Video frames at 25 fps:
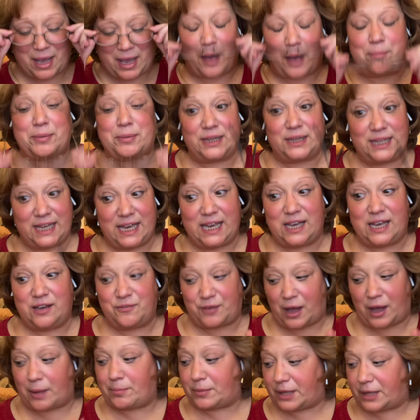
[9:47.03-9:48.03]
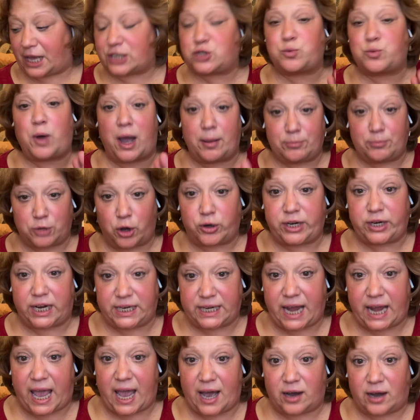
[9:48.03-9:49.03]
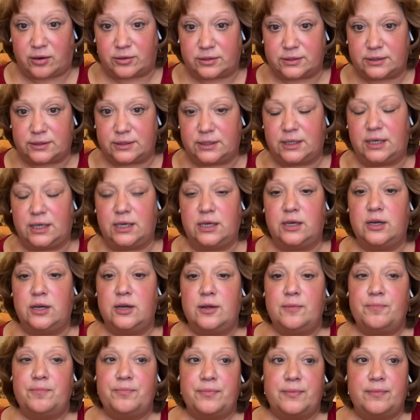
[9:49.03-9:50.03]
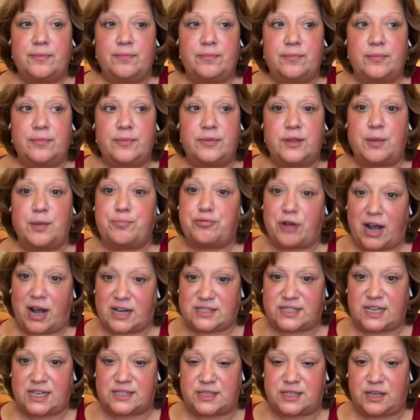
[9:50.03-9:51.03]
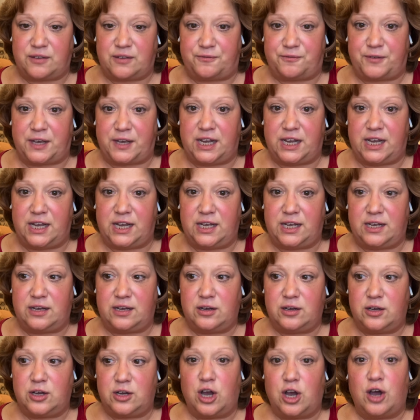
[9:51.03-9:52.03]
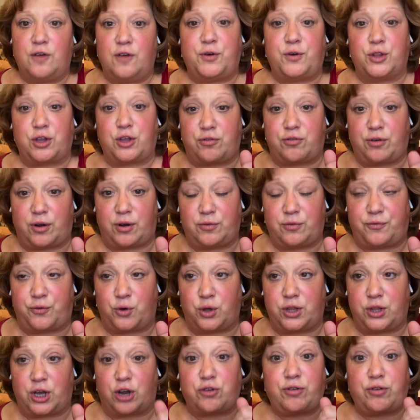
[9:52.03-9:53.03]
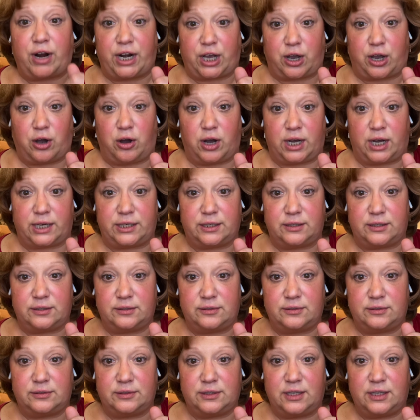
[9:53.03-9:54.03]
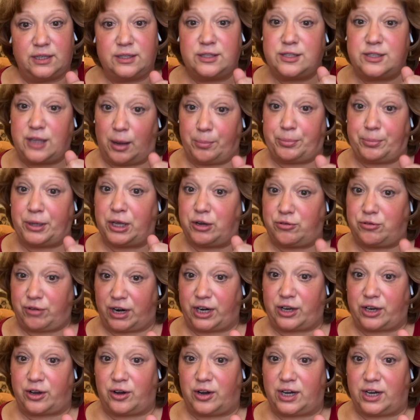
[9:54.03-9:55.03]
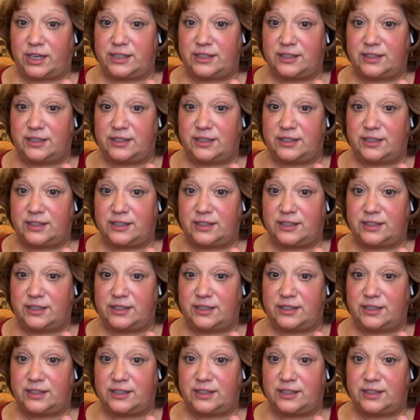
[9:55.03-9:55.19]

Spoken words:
believe, that's what I'm learning now, the processing fee for the credit card, Dumpling credit card.